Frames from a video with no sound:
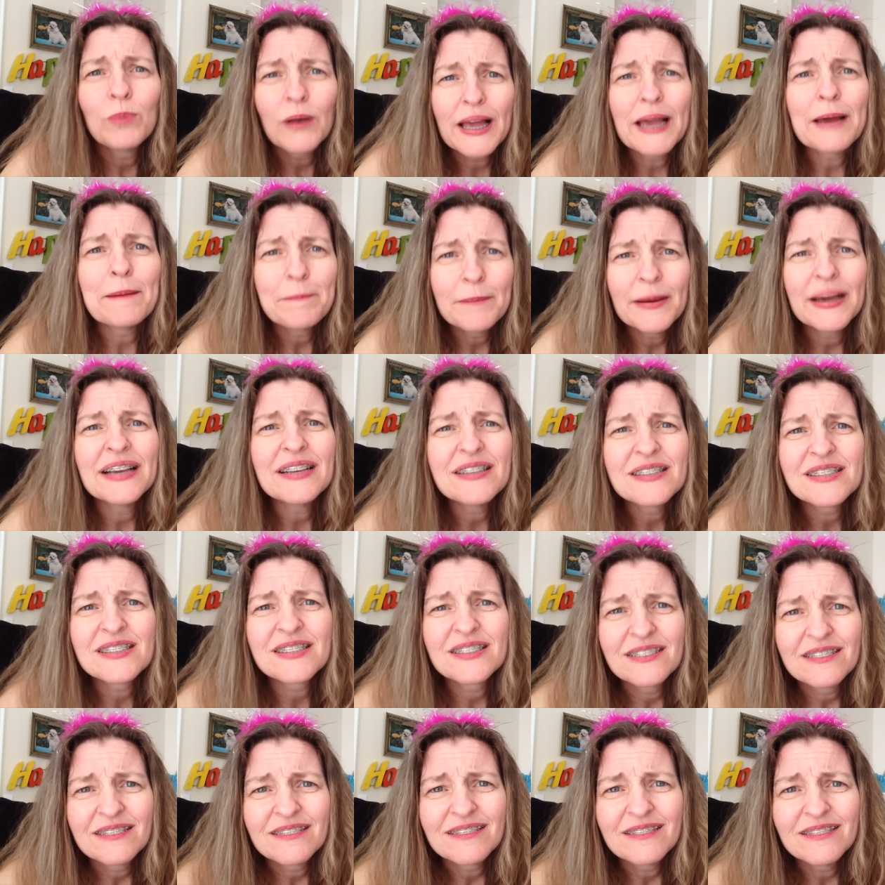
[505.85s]
plant-based
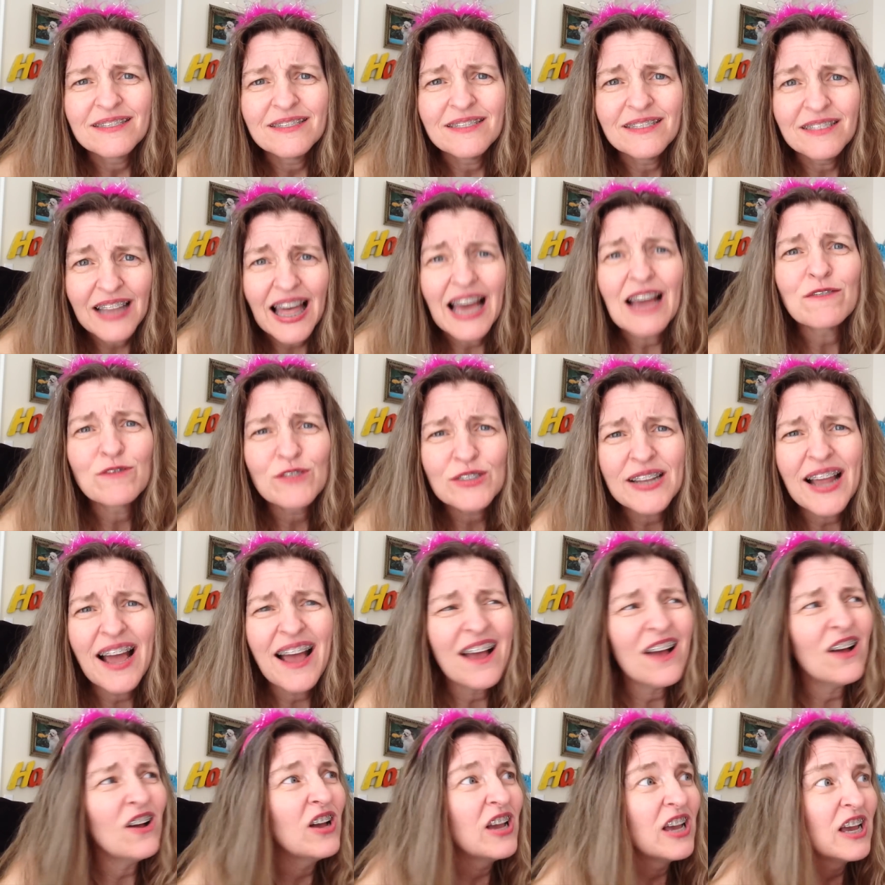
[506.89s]

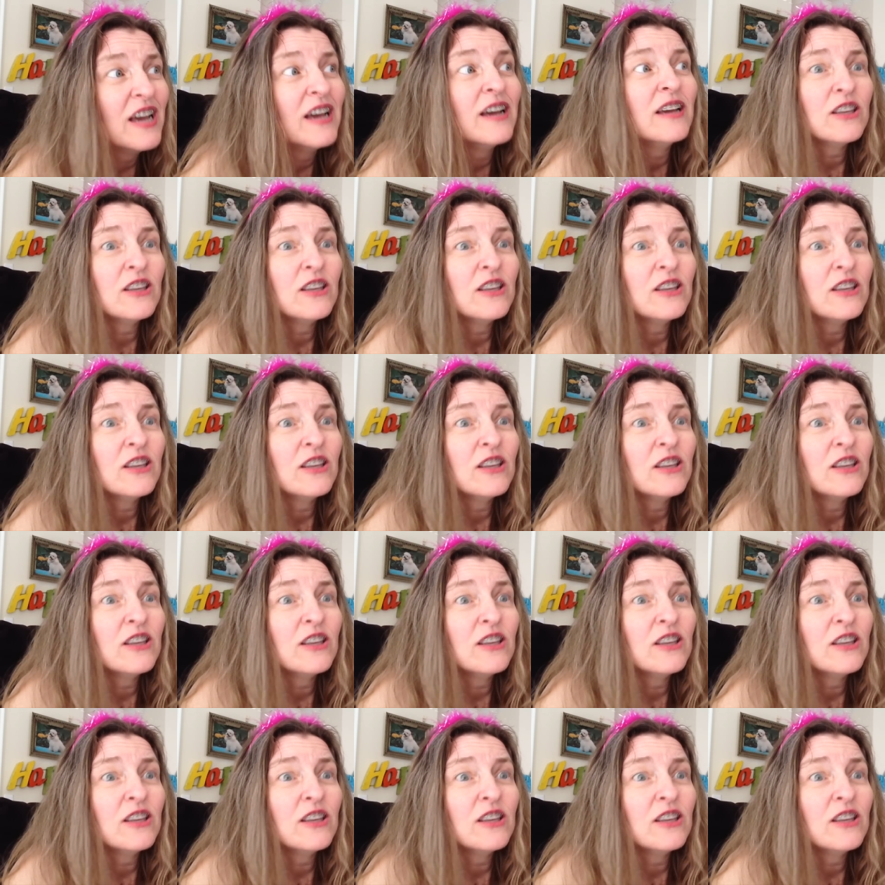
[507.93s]
lifestyle,